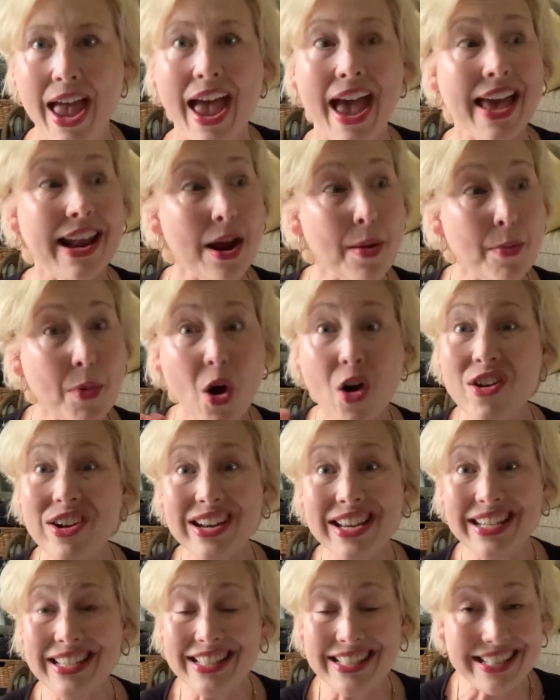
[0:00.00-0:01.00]
And I'm
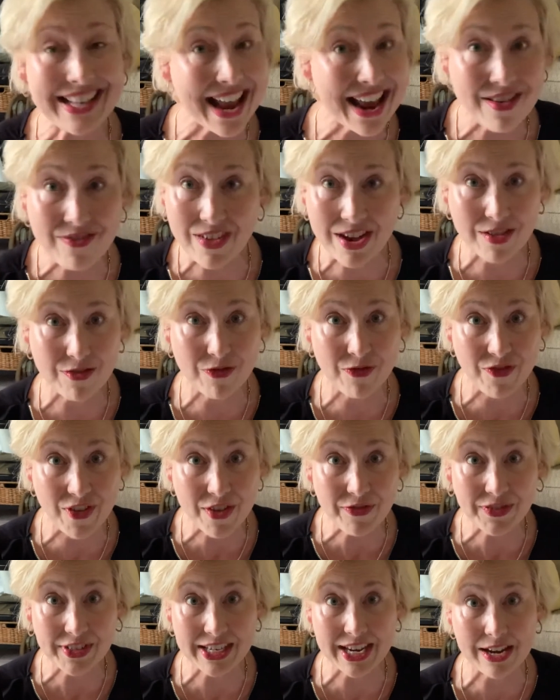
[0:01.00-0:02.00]
already saving
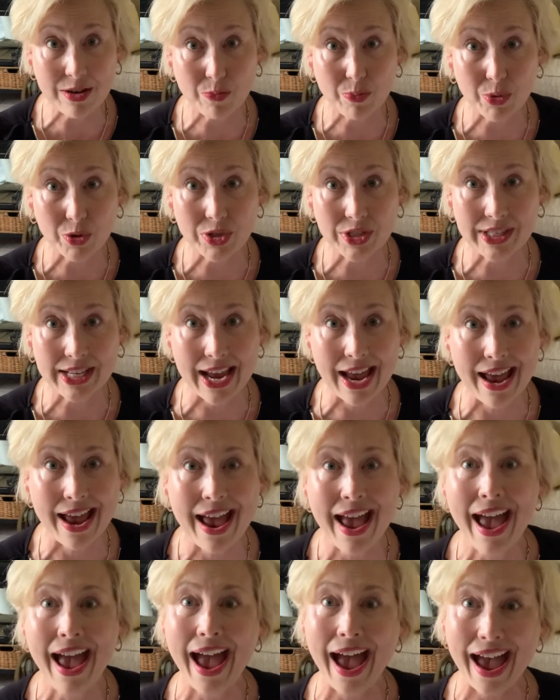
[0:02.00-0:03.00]
15%
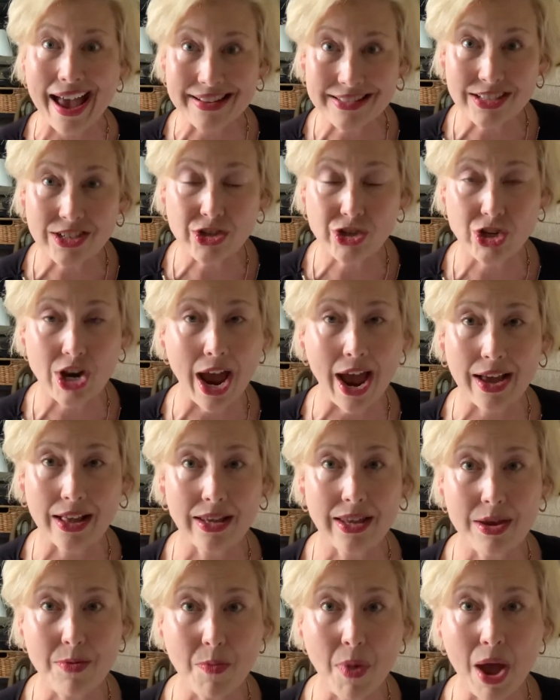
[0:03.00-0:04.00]
as a
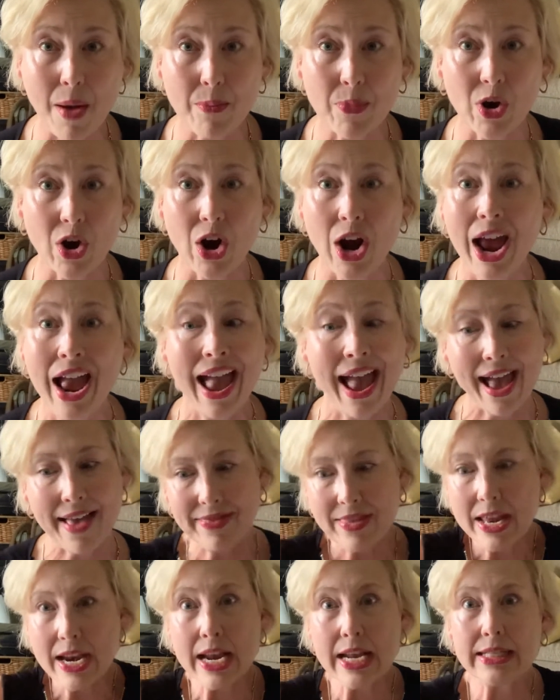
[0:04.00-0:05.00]
Shaklee member. And
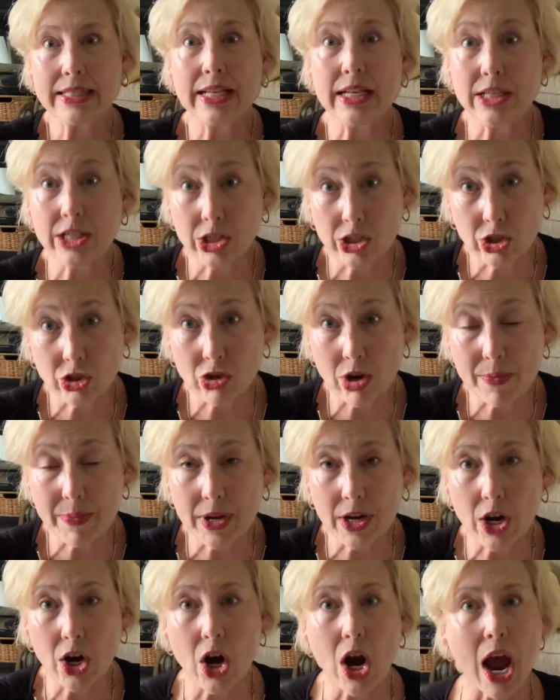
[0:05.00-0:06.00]
then as a
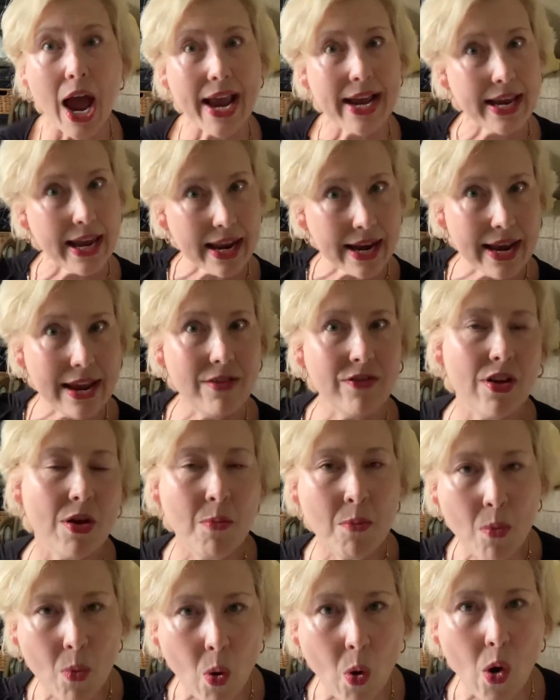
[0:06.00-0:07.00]
distributor, I get even
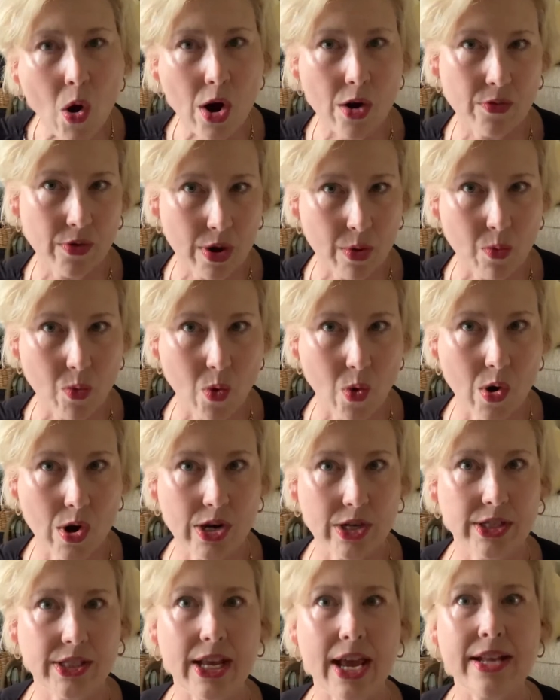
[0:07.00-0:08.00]
more
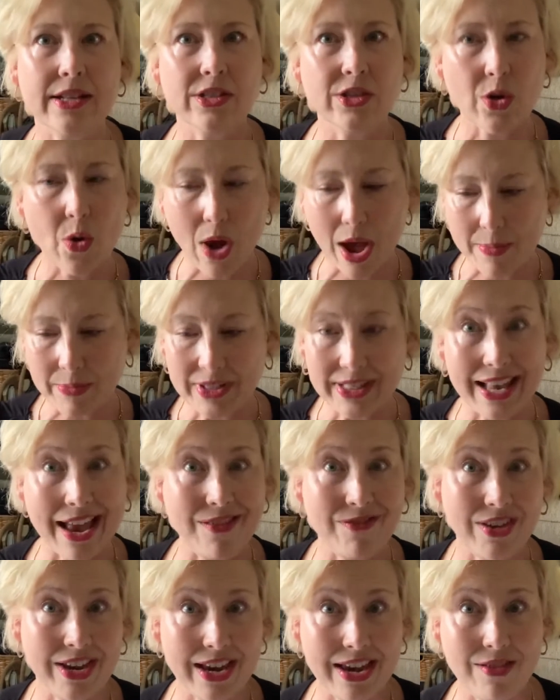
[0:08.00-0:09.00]
rewards. And so I'm
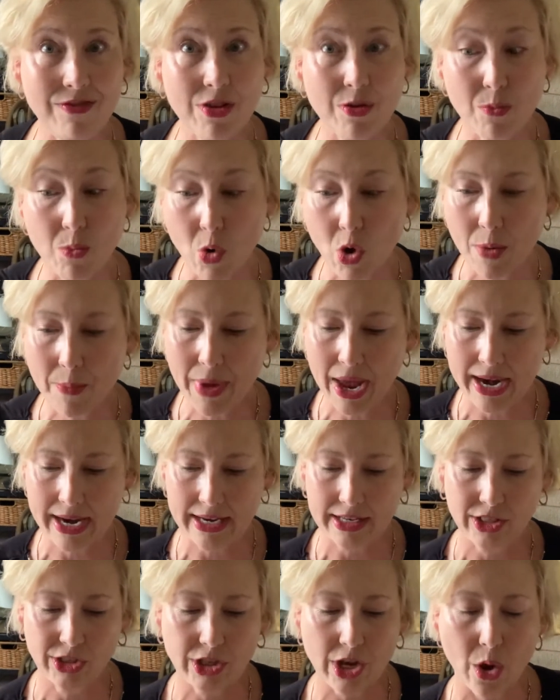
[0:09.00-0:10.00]
saving even more money.
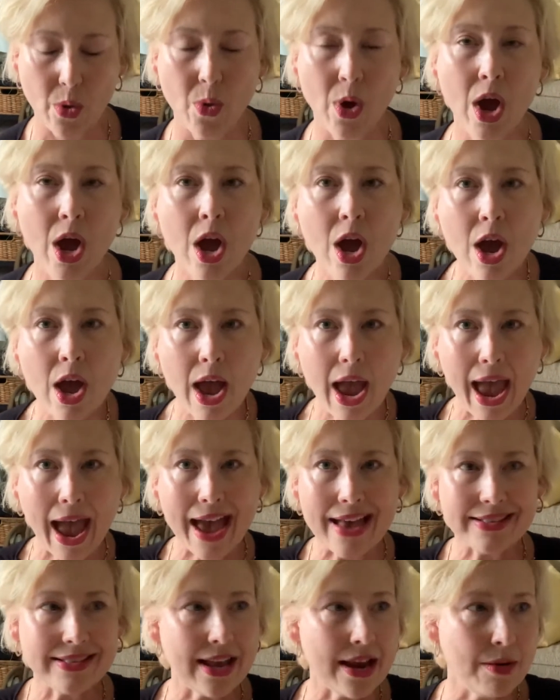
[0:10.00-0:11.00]
So
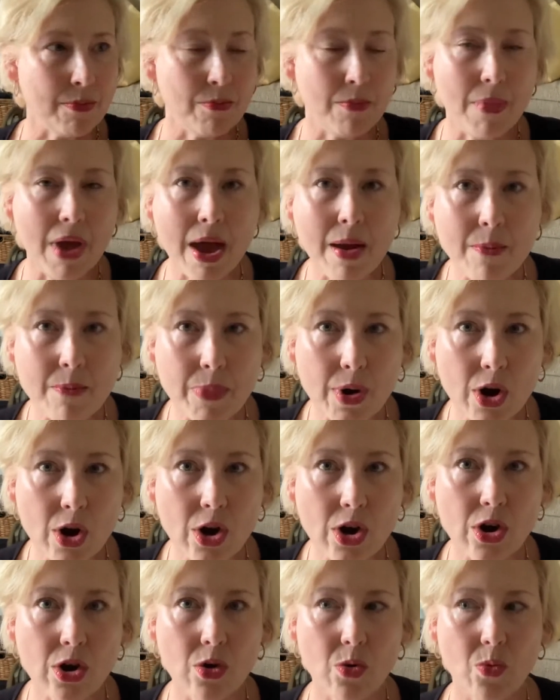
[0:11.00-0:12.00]
as a
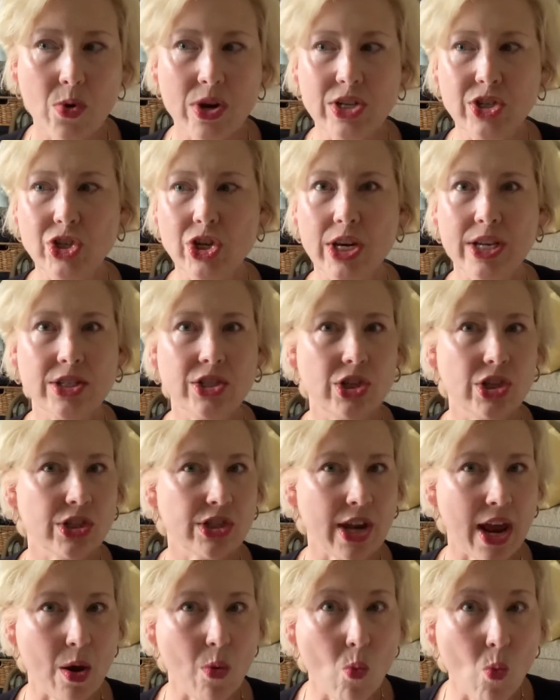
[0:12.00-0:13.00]
member, which is just
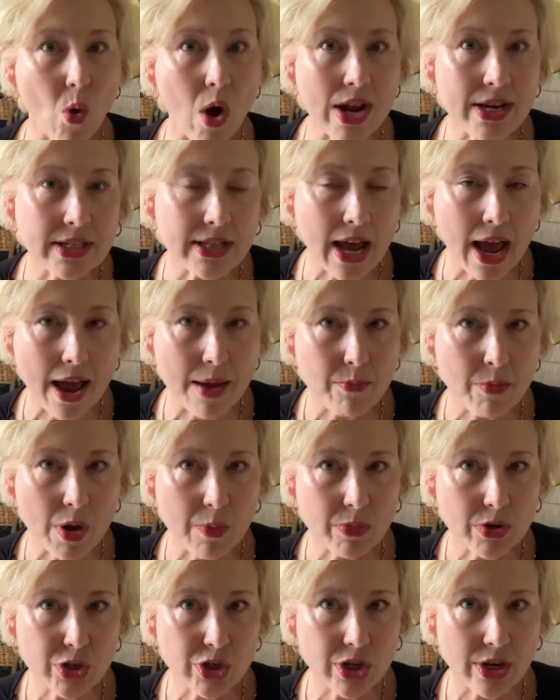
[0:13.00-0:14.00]
a one-time
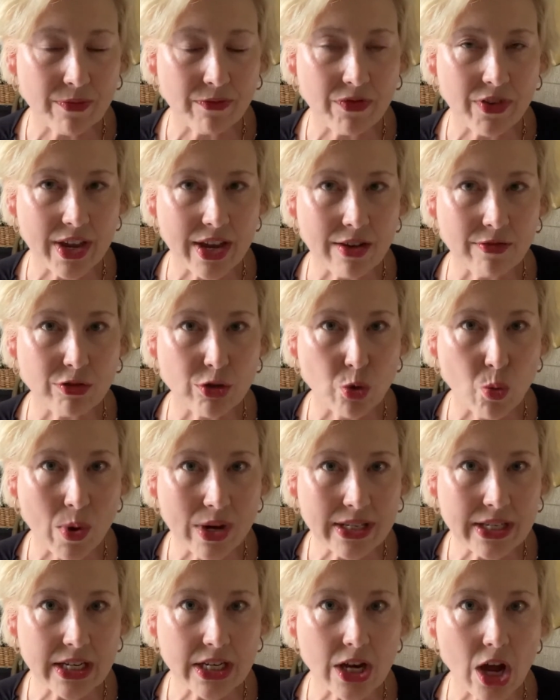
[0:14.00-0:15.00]
membership fee of
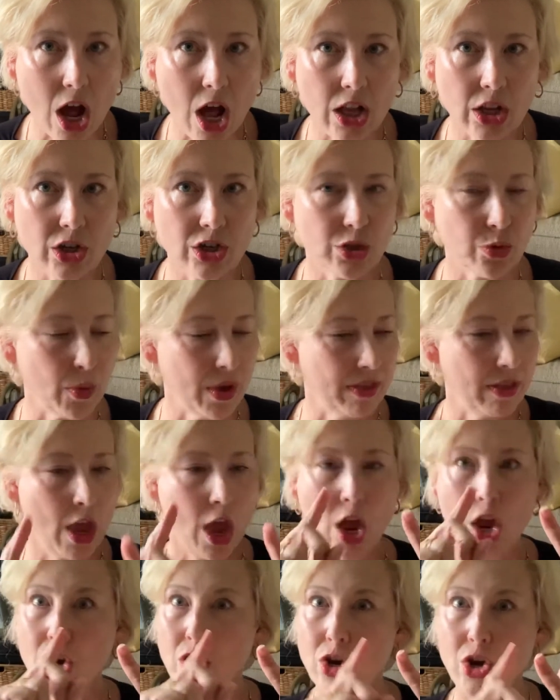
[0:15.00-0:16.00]
$20 with
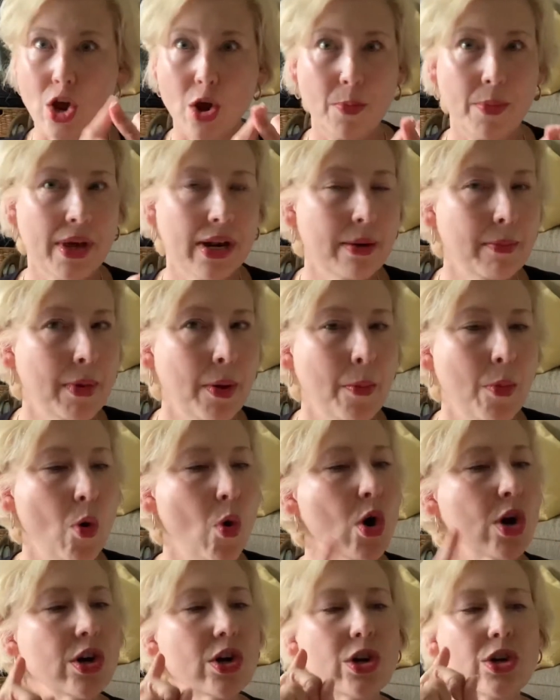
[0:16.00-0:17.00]
no minimum
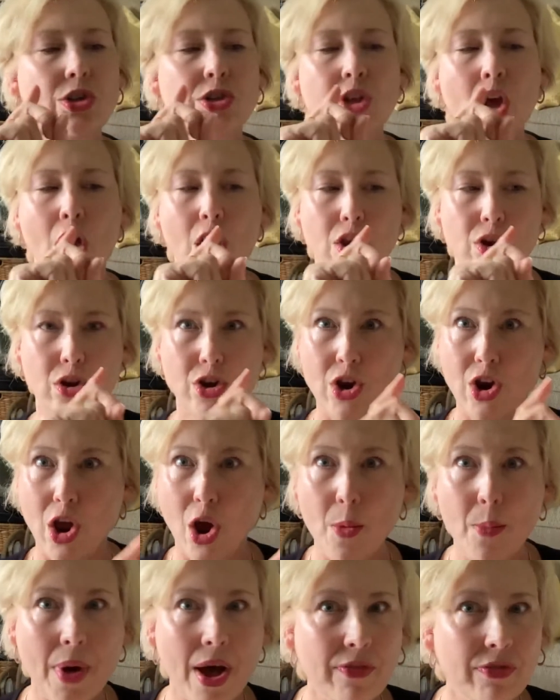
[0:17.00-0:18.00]
orders, no
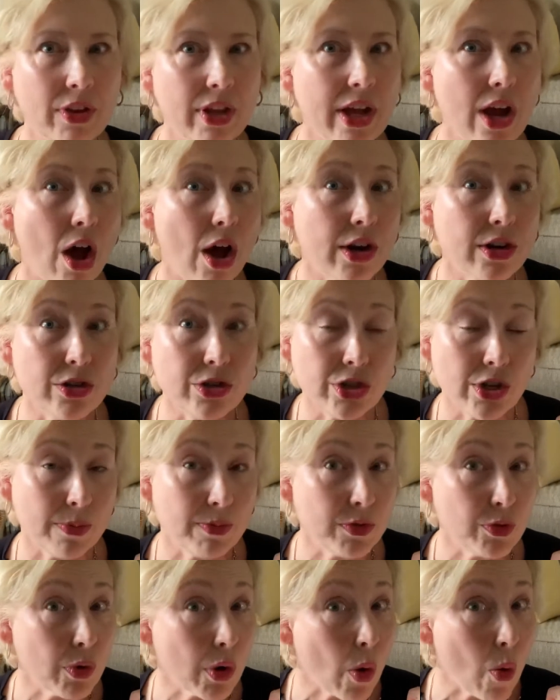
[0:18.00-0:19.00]
monthly auto
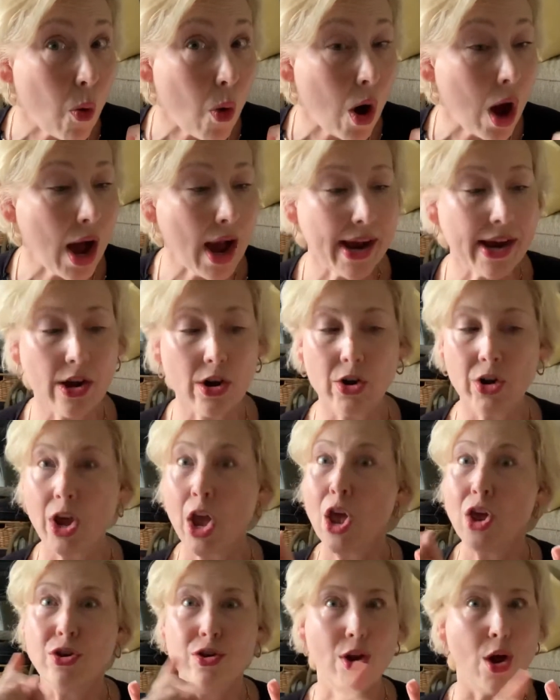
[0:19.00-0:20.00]
ships required,
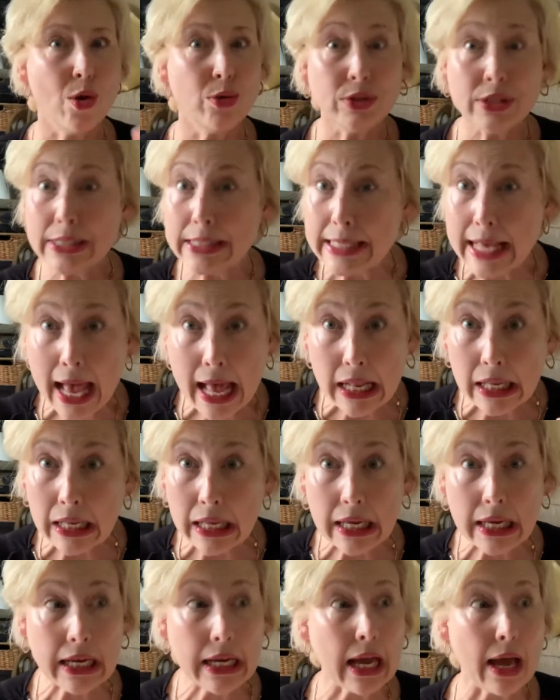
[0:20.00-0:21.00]
no
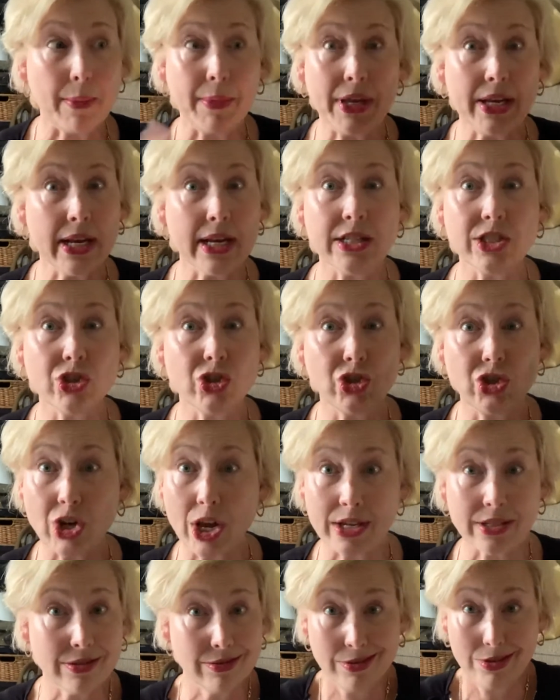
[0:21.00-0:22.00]
selling. I mean, it's
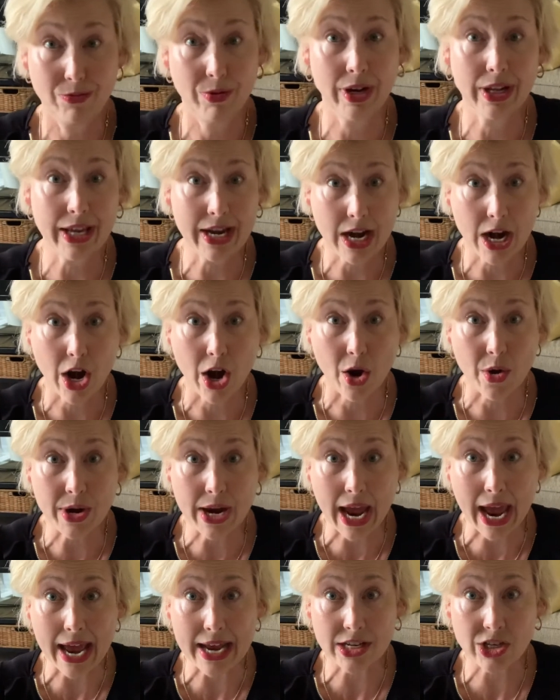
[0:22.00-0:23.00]
just really no
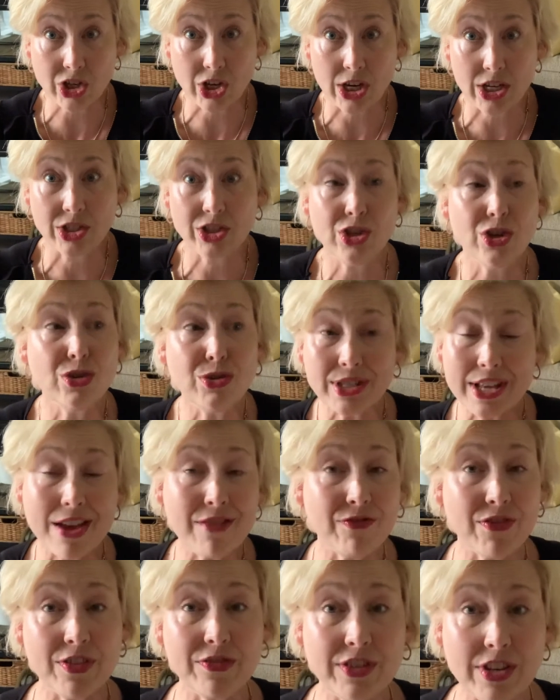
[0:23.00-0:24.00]
catches. You
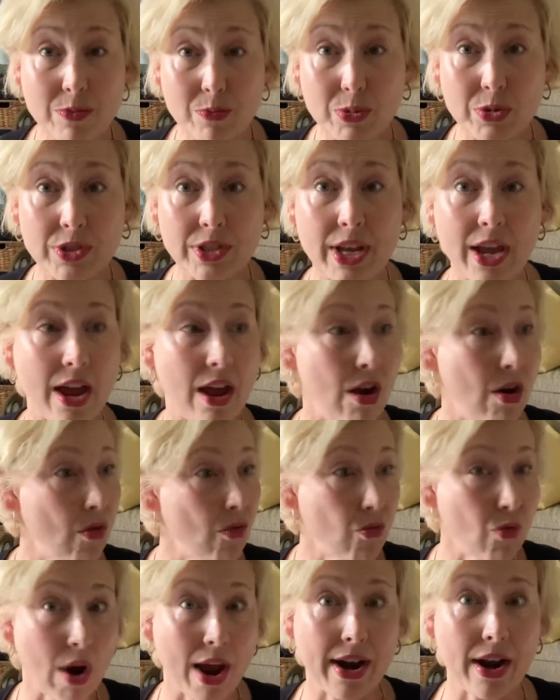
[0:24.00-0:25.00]
save 15%
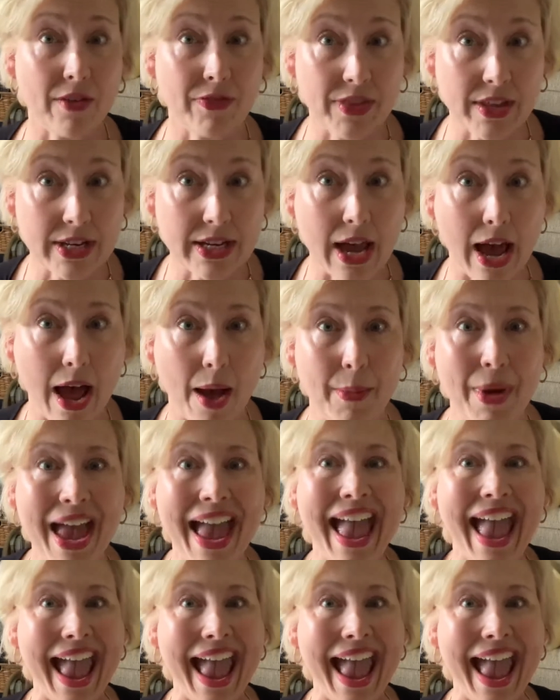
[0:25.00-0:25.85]
right off the top.